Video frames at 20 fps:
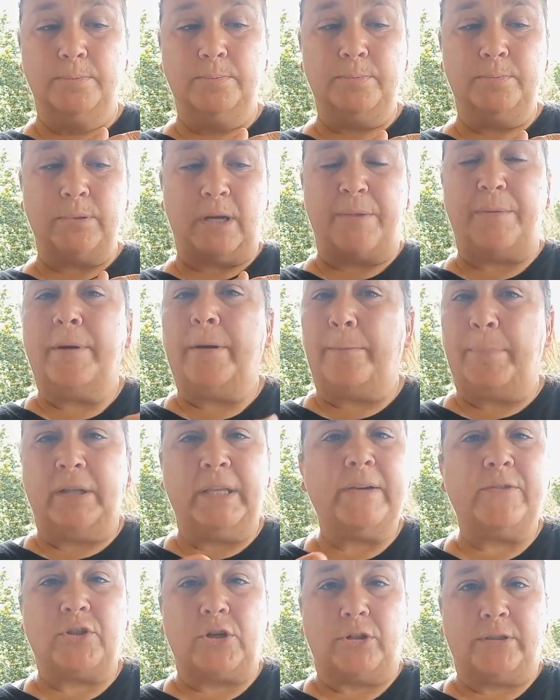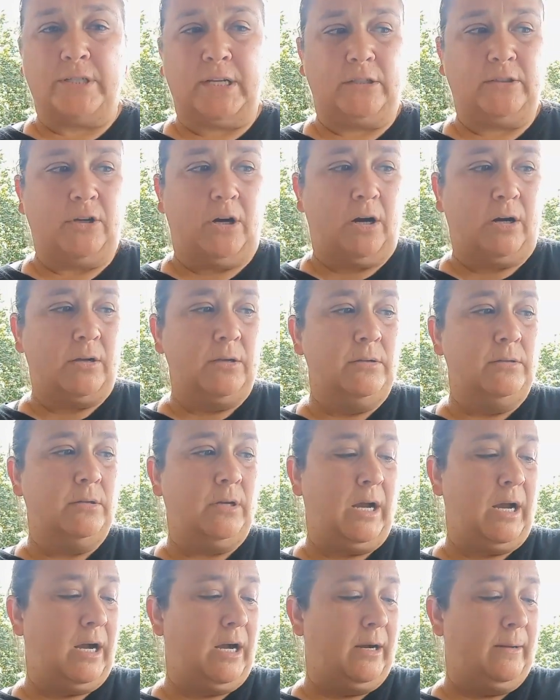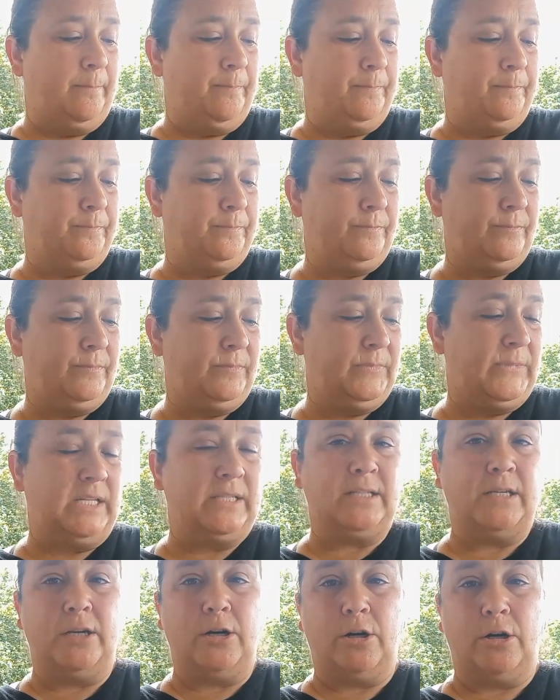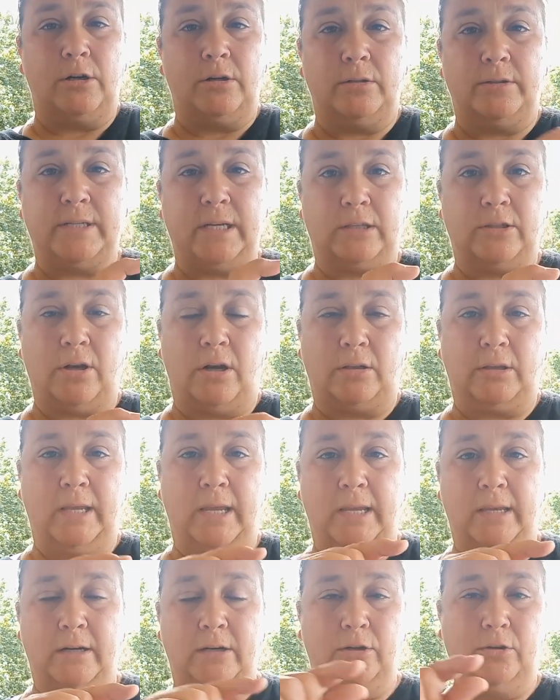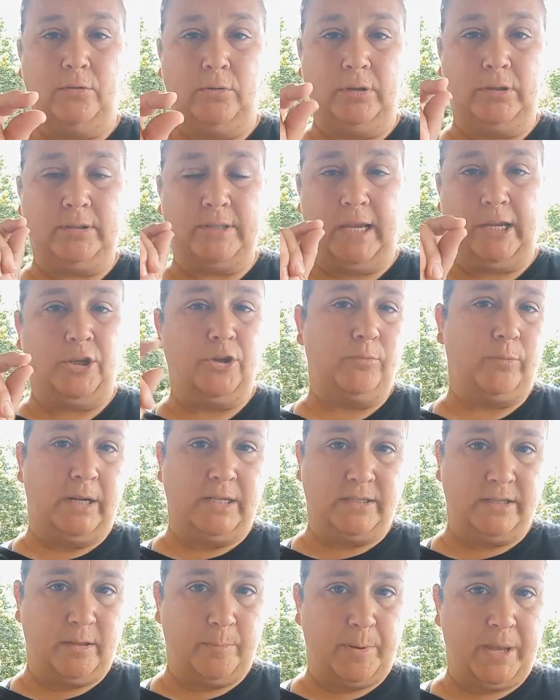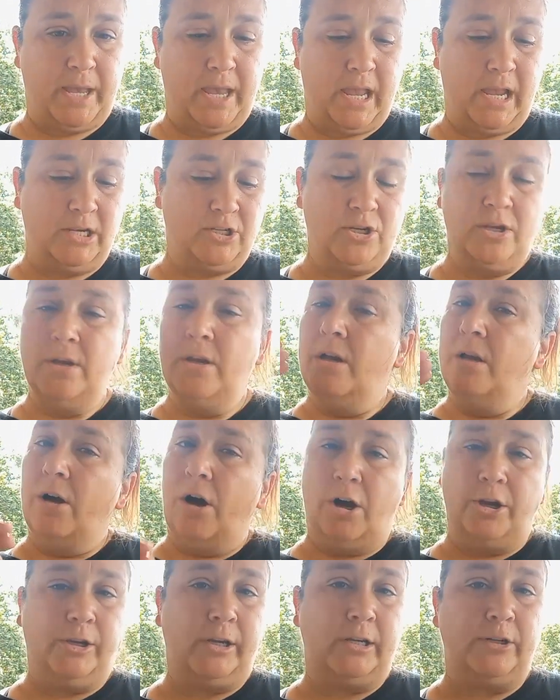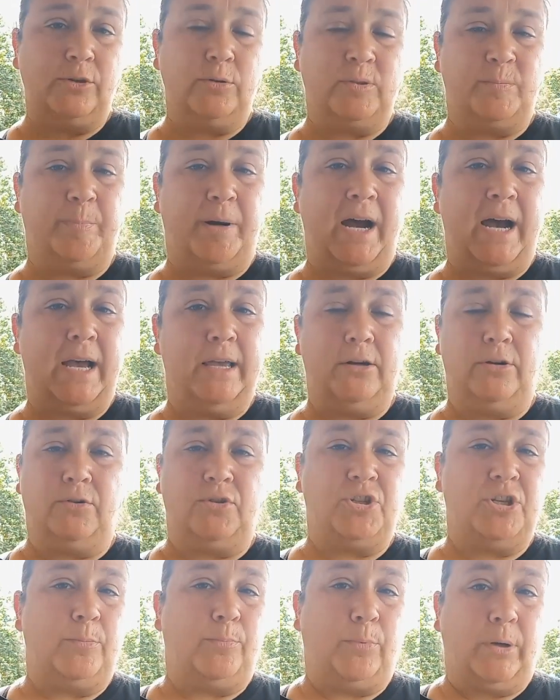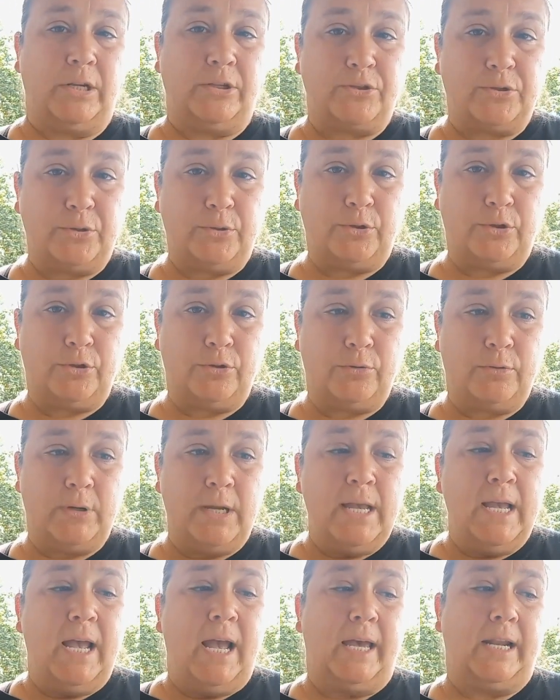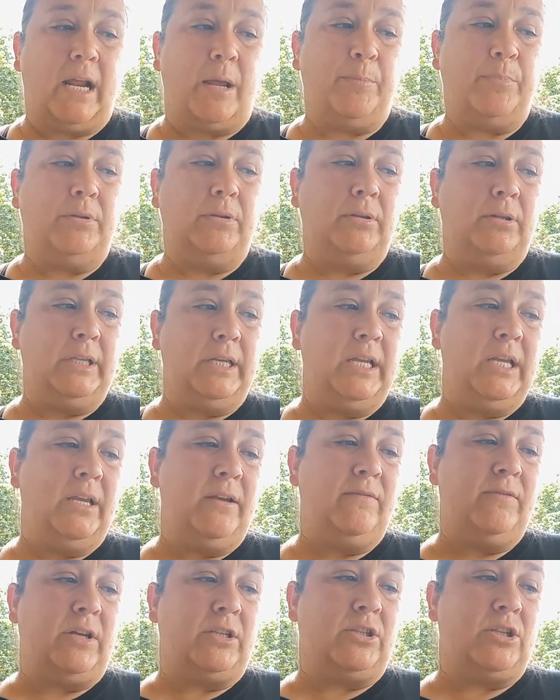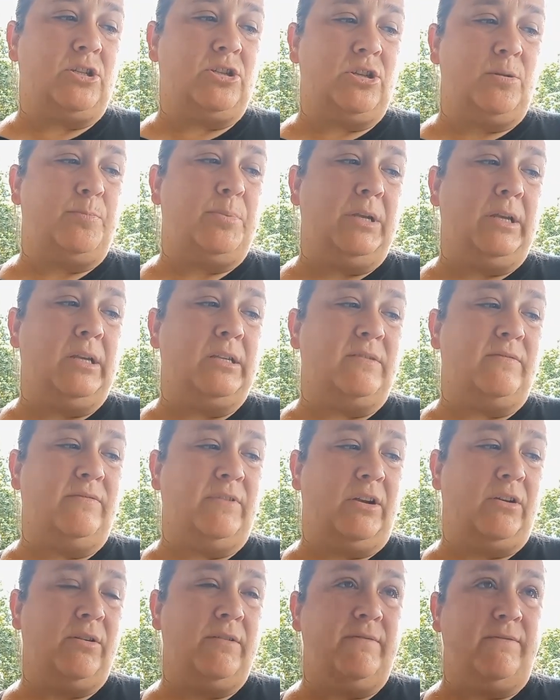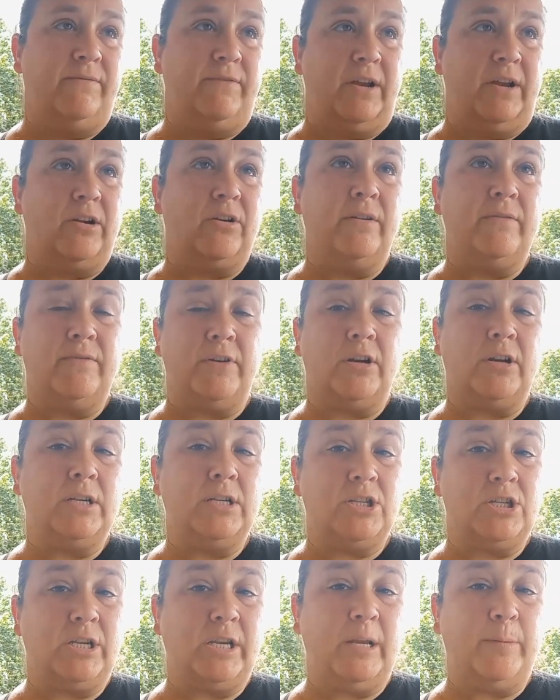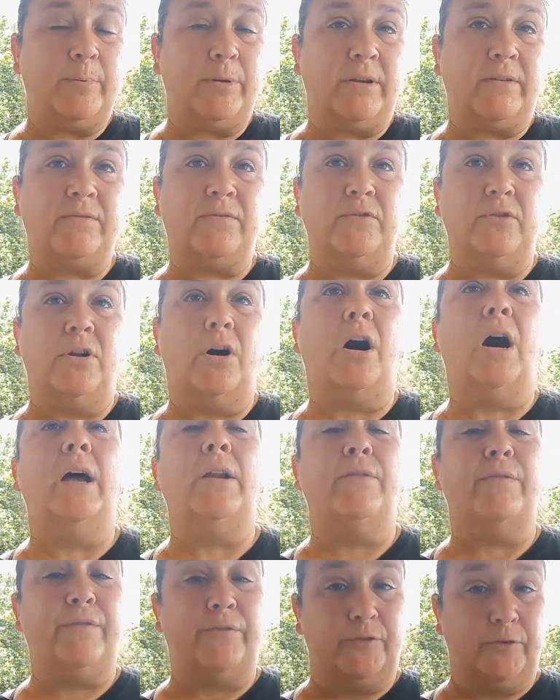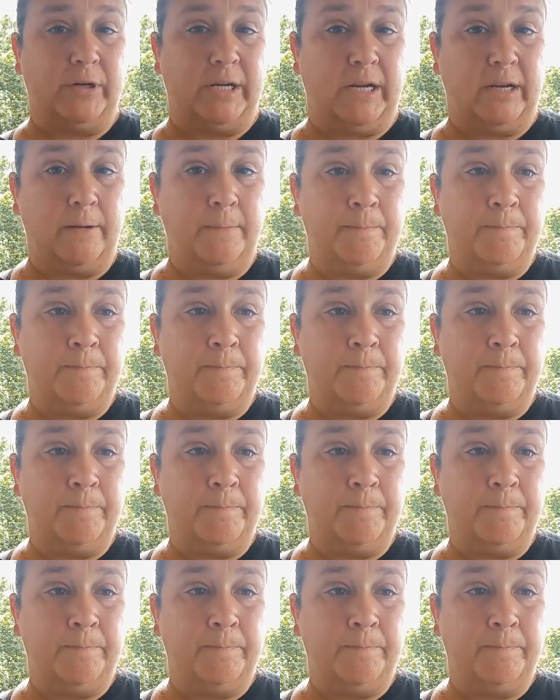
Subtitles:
I believe it's her TikTok. That's in her TikTok thing, and it'll take you right to the page. All you gotta do is buy it, it'll ship right to you. And I believe that the shipping is very, very, very cheap, if not free.